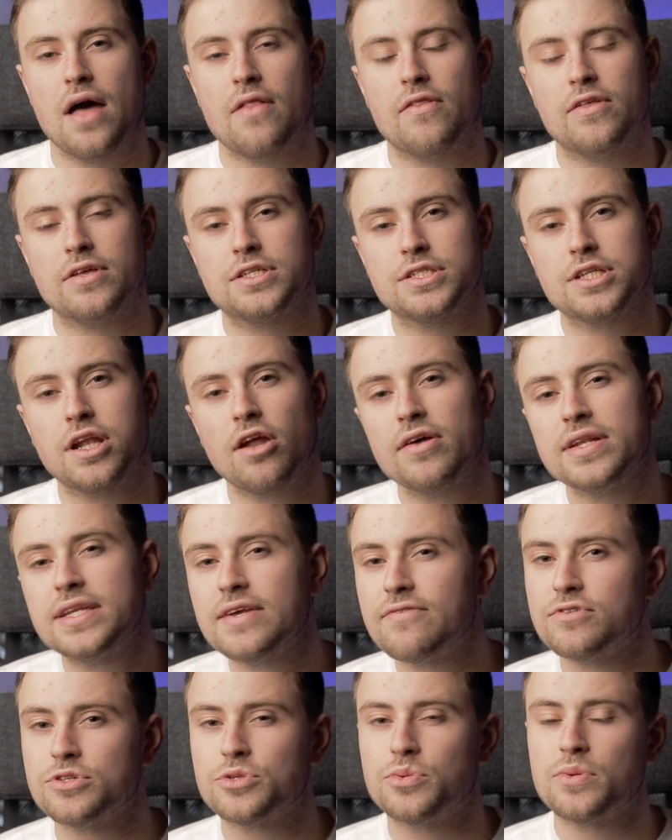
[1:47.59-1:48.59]
The slight
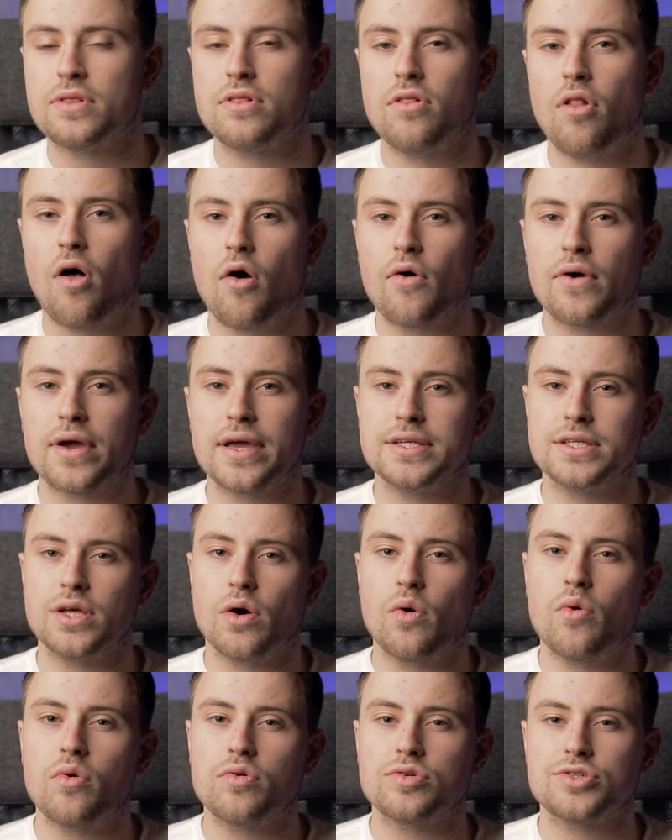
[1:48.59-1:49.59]
difference with log is
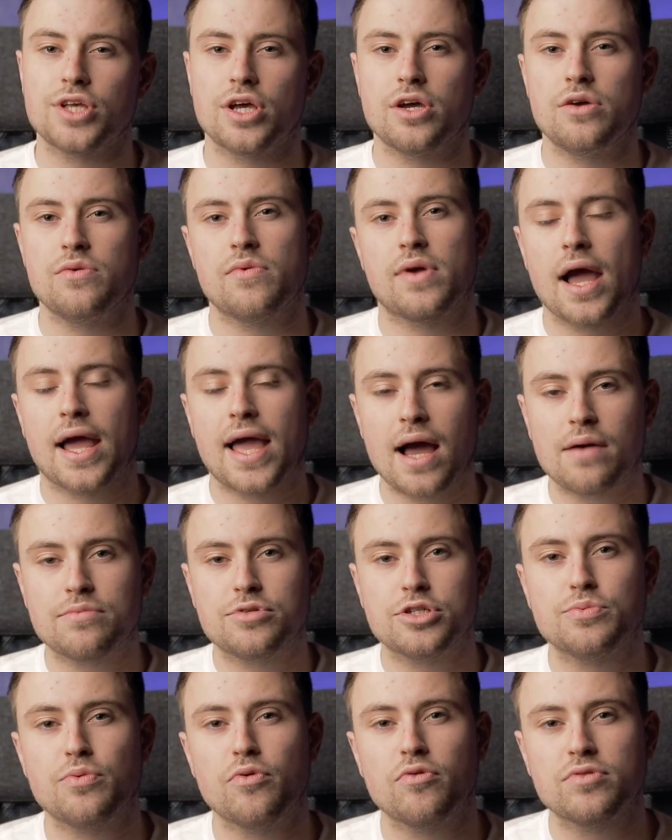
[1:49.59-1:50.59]
it also
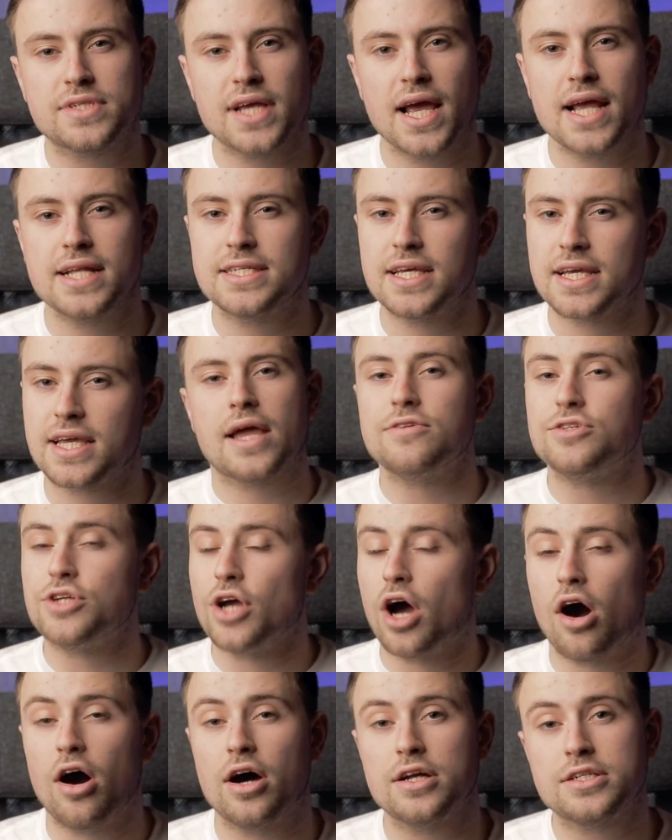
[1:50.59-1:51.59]
captures more data, gives you
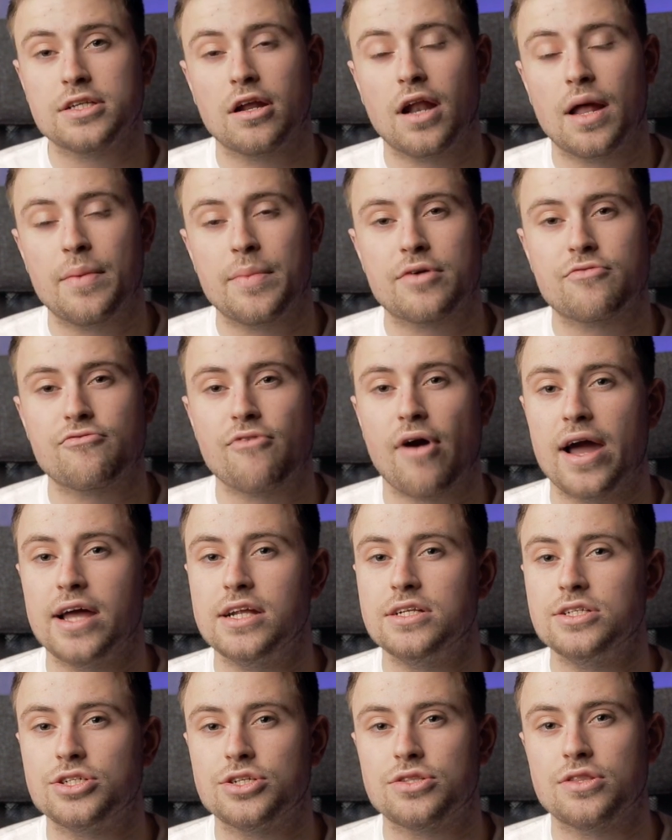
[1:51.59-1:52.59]
higher dynamic
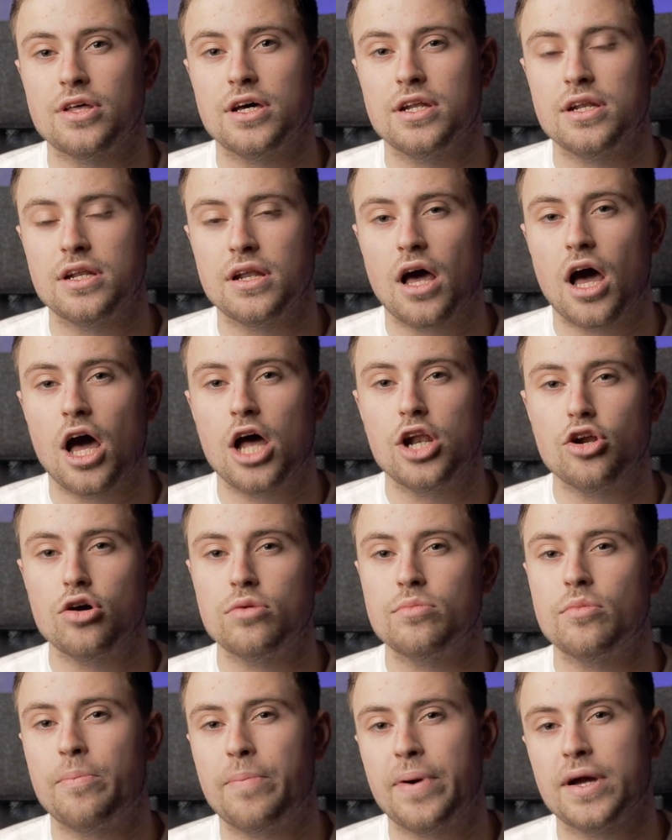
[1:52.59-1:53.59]
range than a
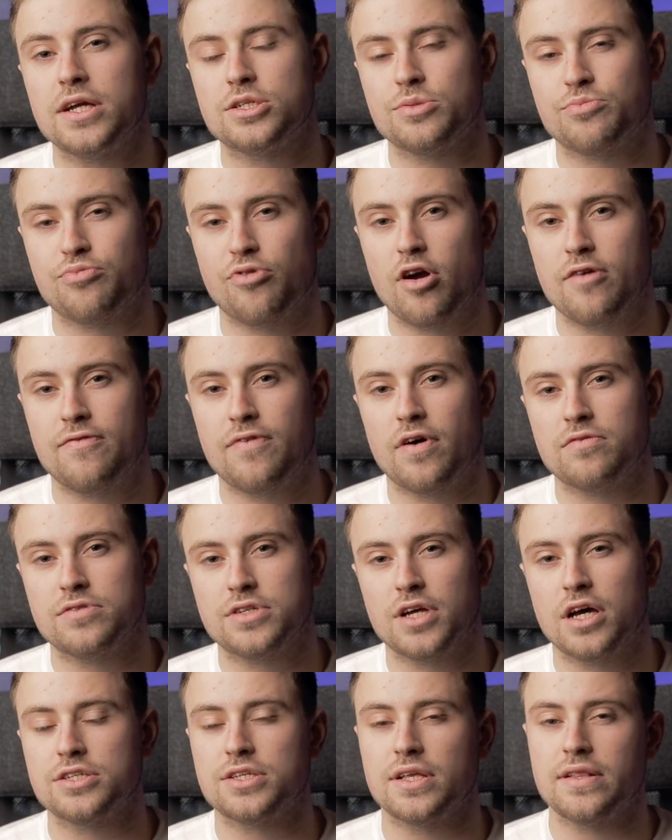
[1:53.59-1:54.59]
normal picture profile
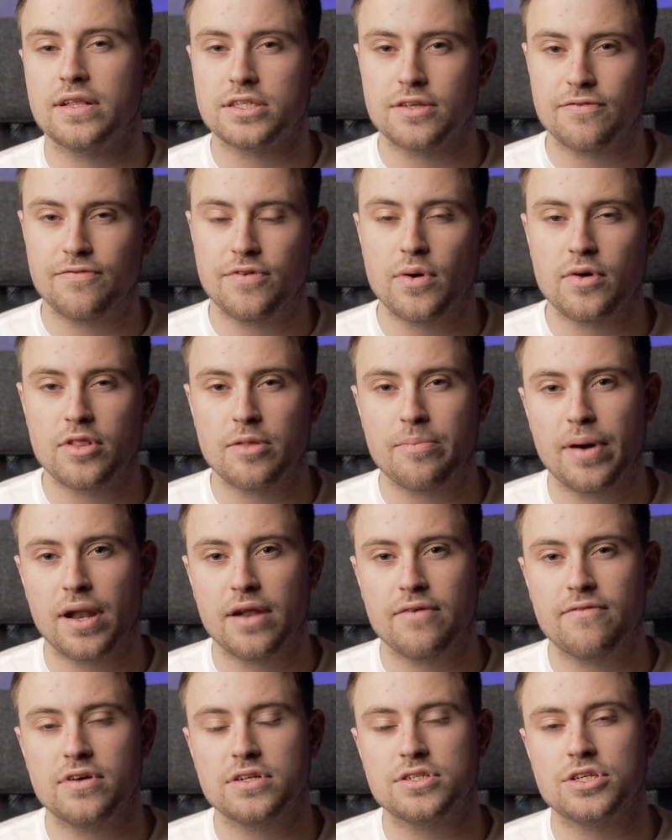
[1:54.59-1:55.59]
does, and there's a few other
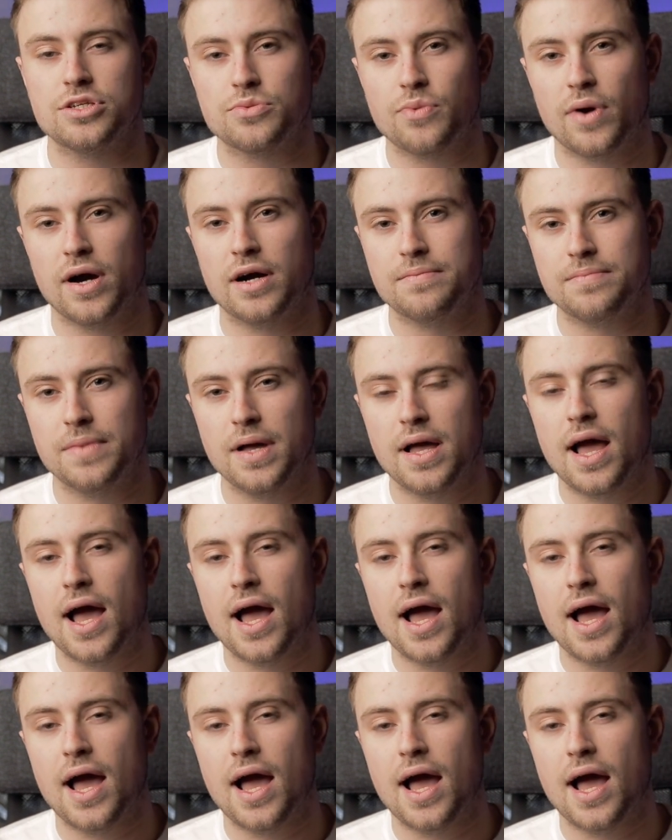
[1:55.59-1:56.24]
benefits as well.